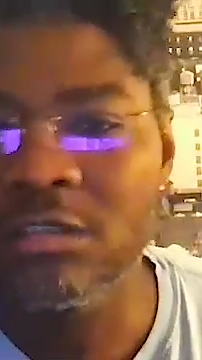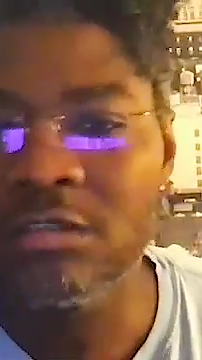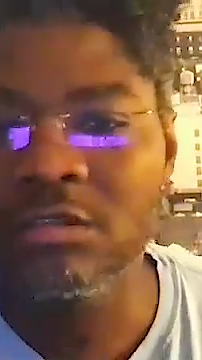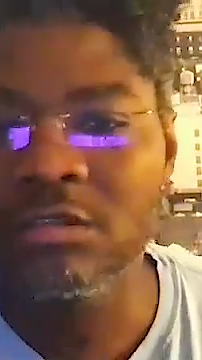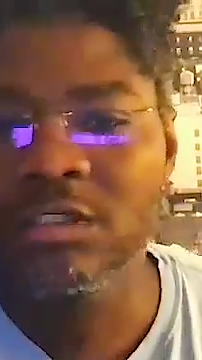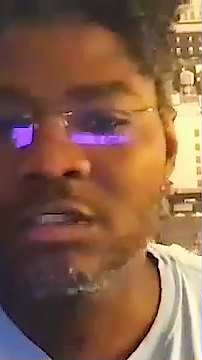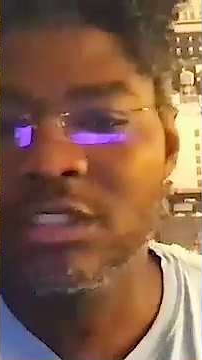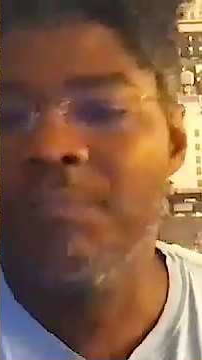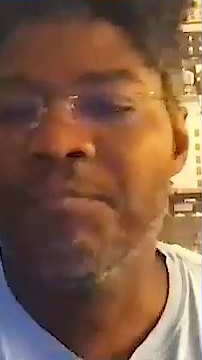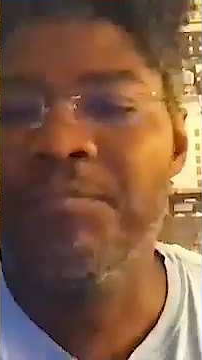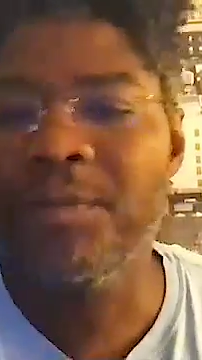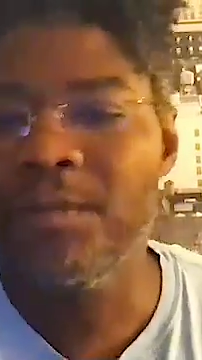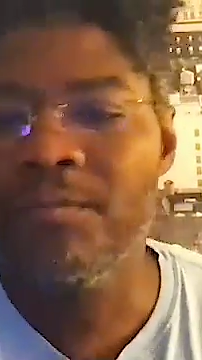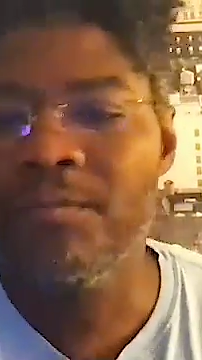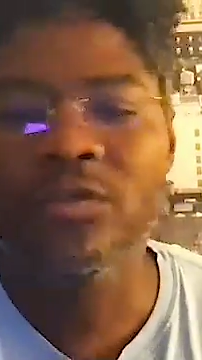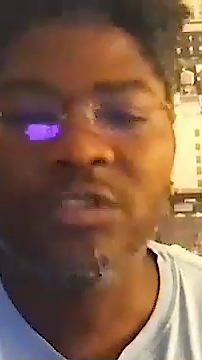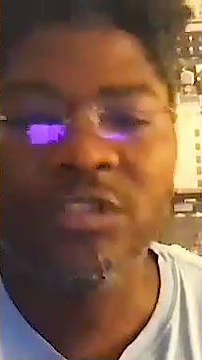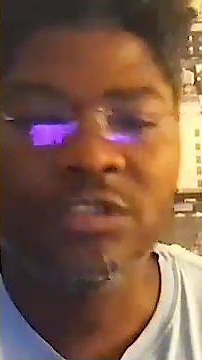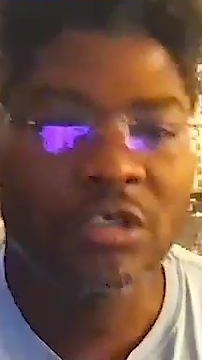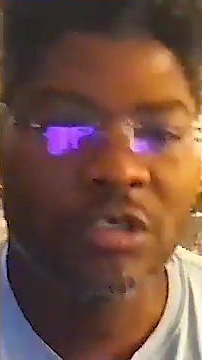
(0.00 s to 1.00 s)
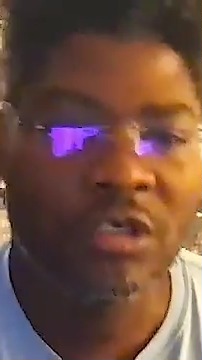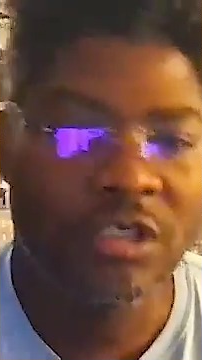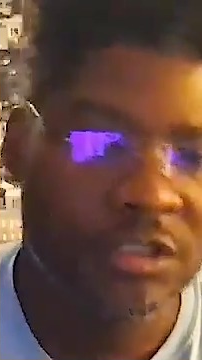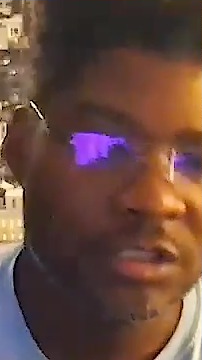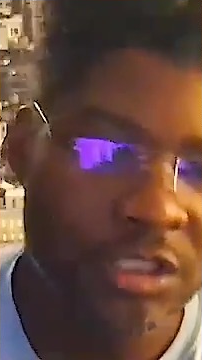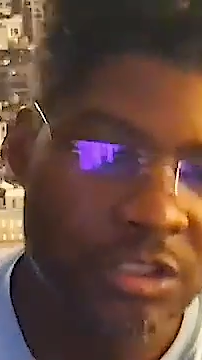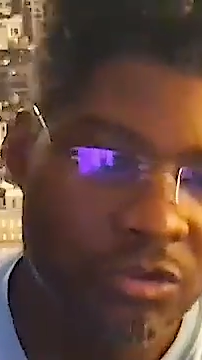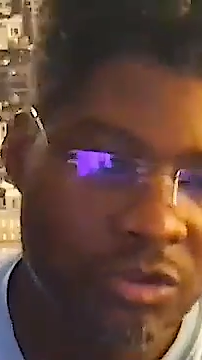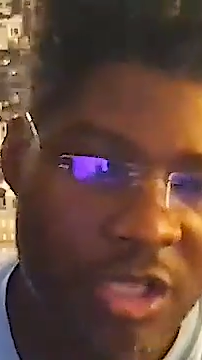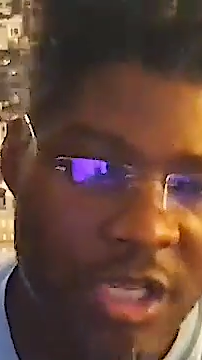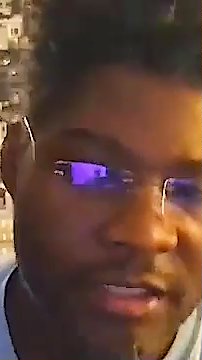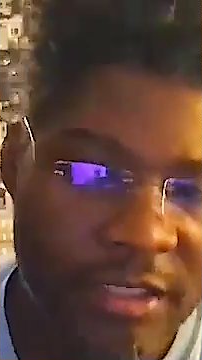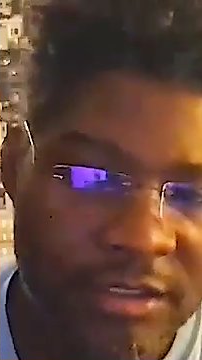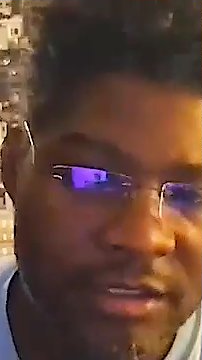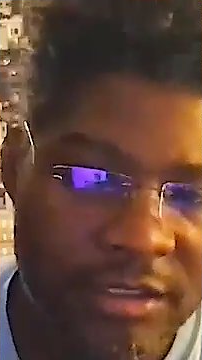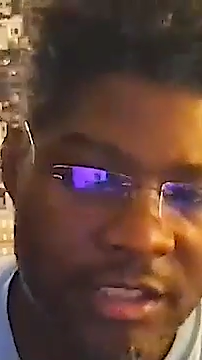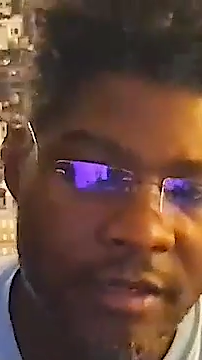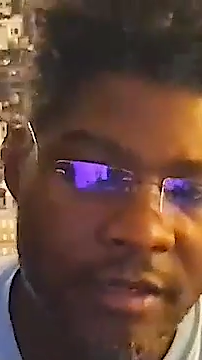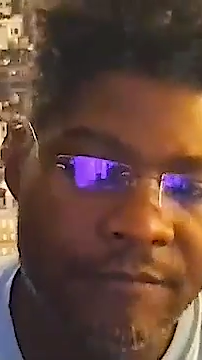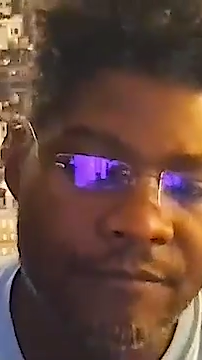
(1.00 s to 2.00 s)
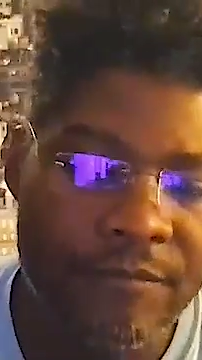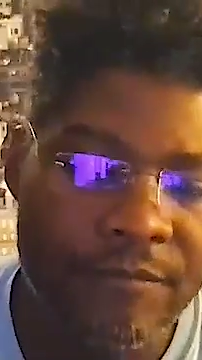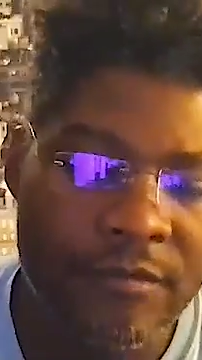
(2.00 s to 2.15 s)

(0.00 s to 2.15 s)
some people are still going to see you less than.